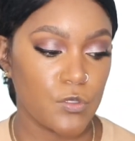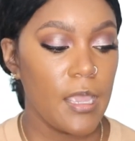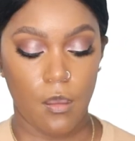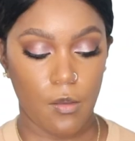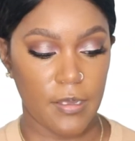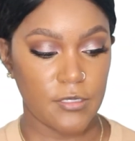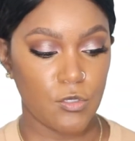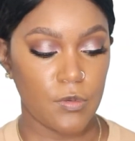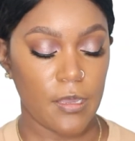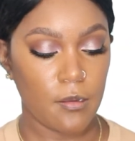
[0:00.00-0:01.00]
Okay, so
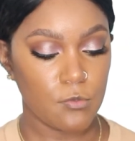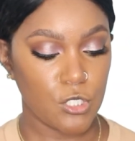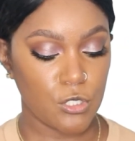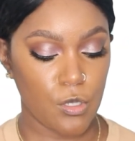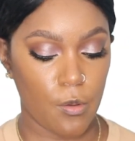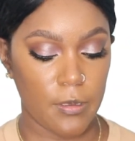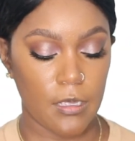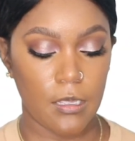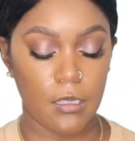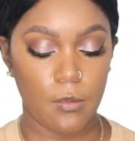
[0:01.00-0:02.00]
now I'm just going
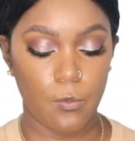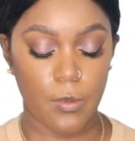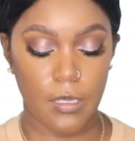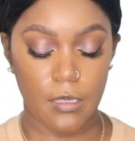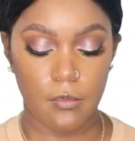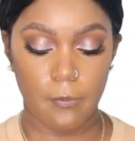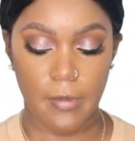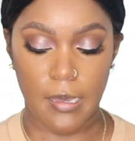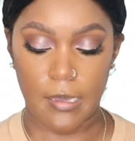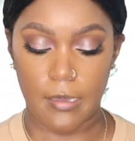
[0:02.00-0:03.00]
in with
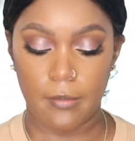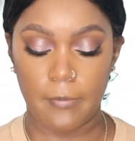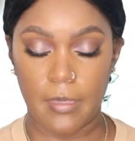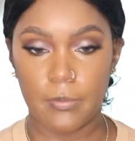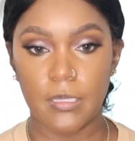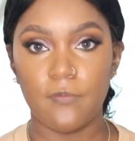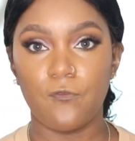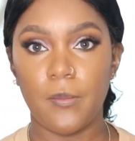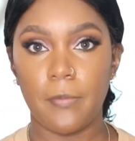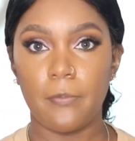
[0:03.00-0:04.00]
my Maybelline
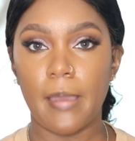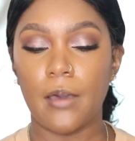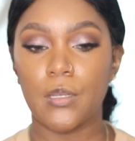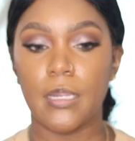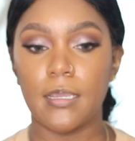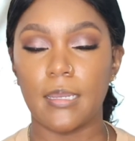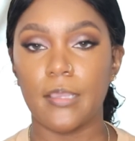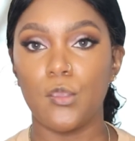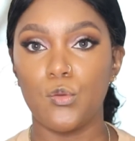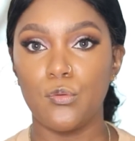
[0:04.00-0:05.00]
Fit Me powder, and I
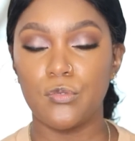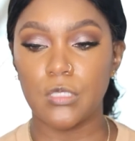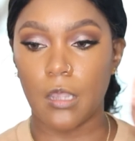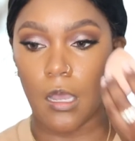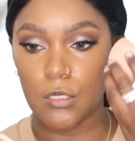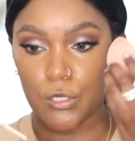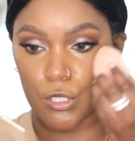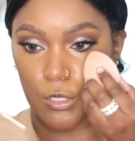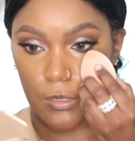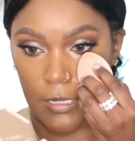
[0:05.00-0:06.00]
use the color
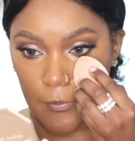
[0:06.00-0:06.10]
30.